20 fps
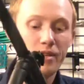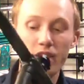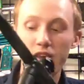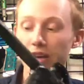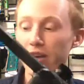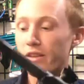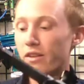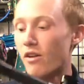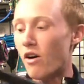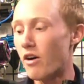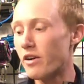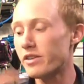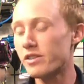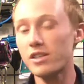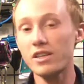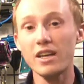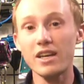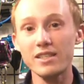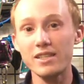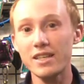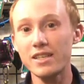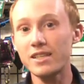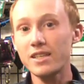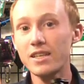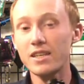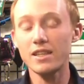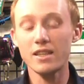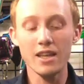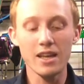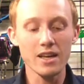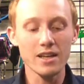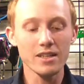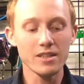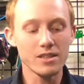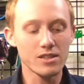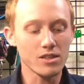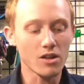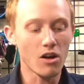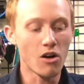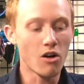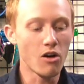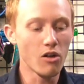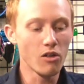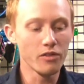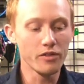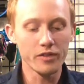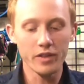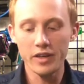And honestly, guys, that's it. That is all.